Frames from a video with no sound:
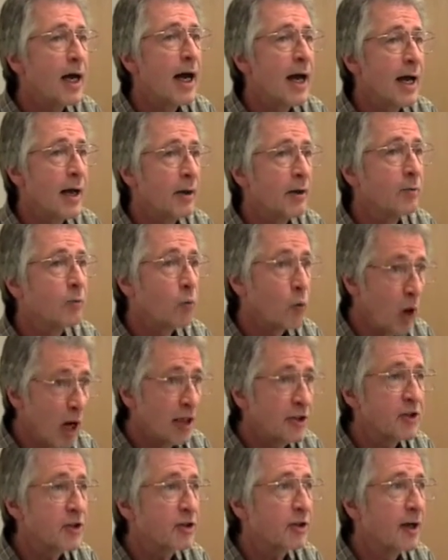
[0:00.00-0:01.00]
and
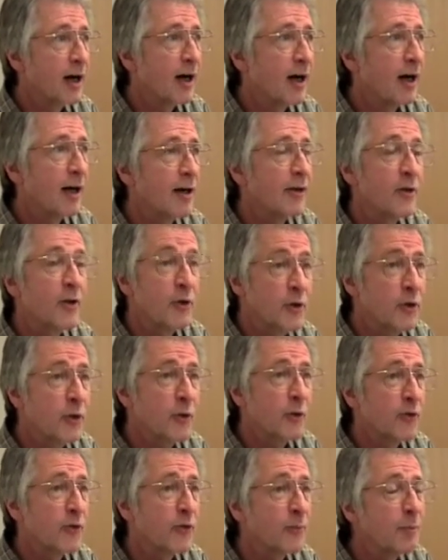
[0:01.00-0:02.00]
watch the
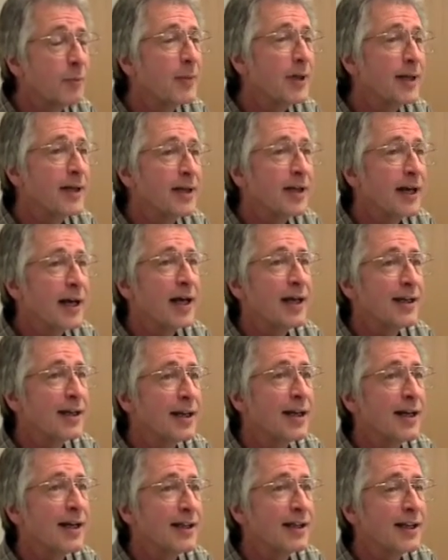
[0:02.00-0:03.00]
news.
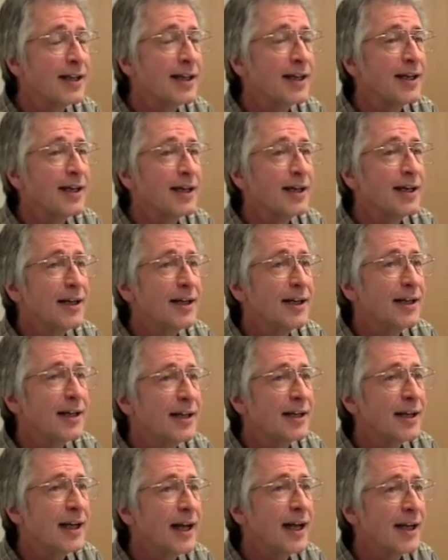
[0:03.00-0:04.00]

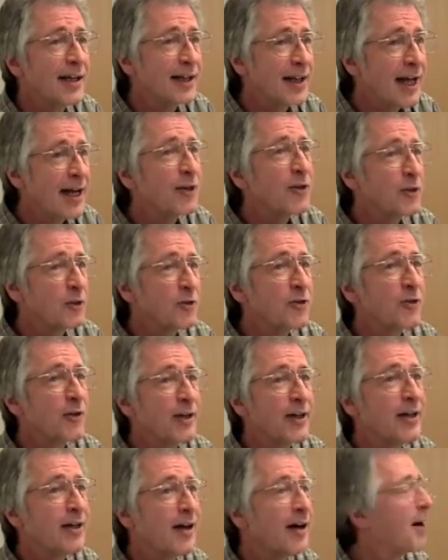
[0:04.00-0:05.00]
And that
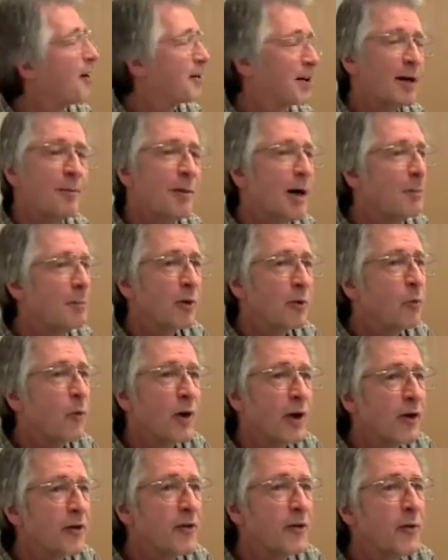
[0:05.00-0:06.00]
usually I'll come up with
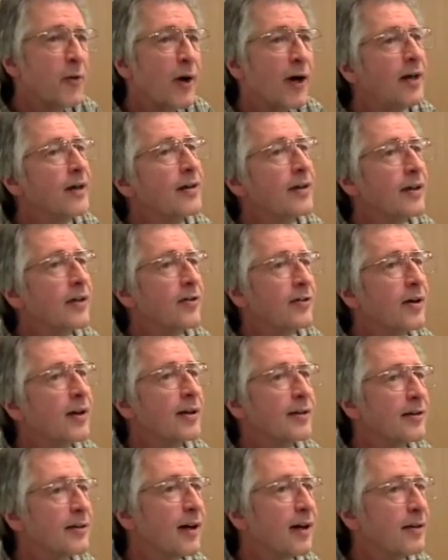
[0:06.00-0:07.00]
one or two ideas
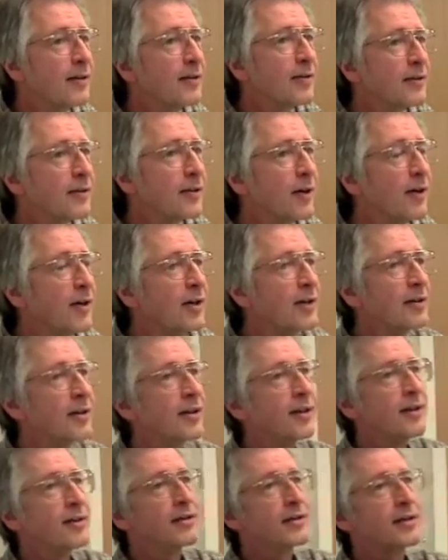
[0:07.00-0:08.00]
right there.
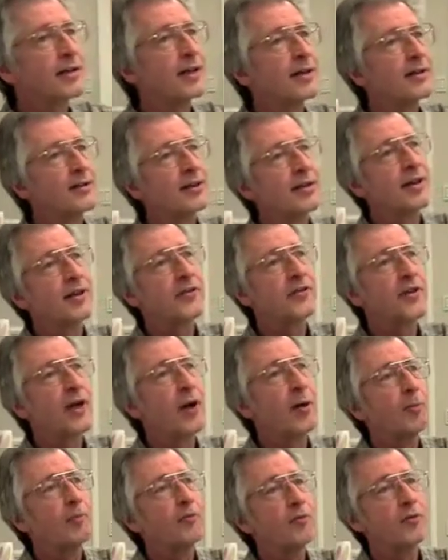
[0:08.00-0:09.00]
So it is
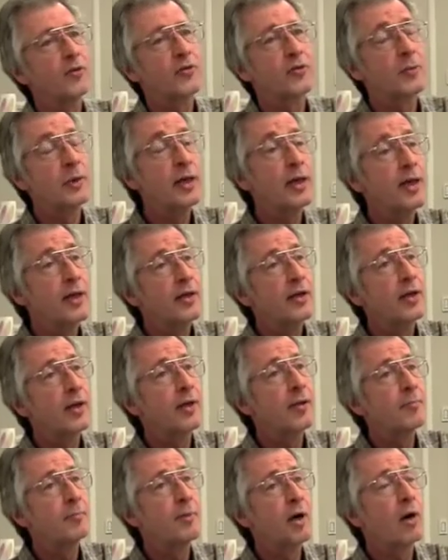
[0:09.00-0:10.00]
helpful to me.
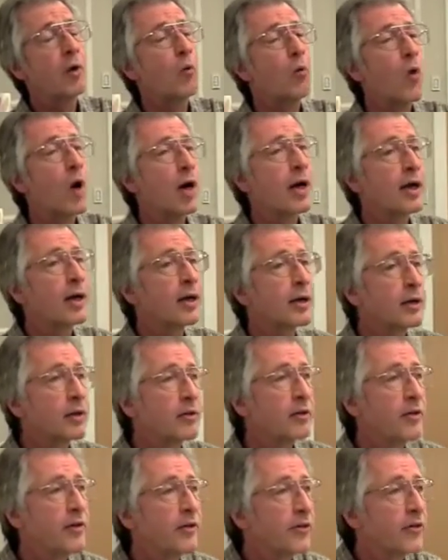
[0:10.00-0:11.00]
Marijuana
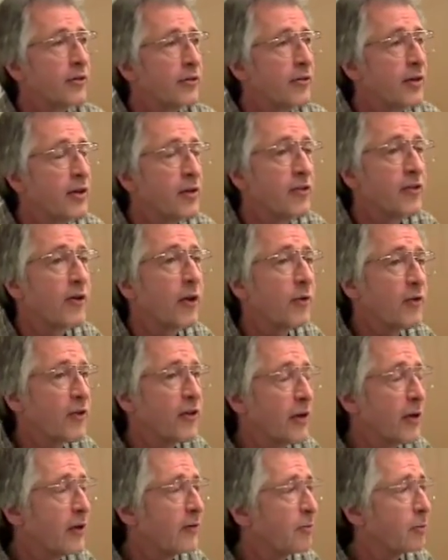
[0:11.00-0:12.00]
increases the
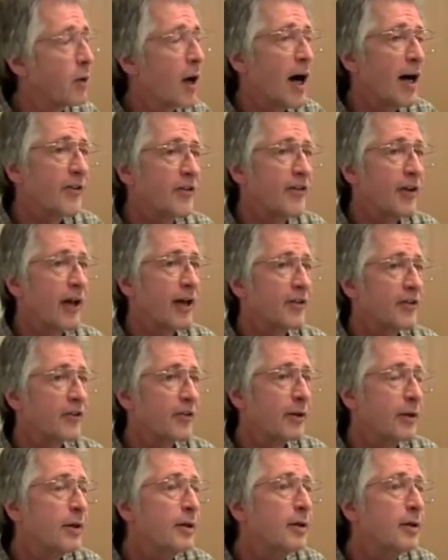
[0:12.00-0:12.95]
associative process.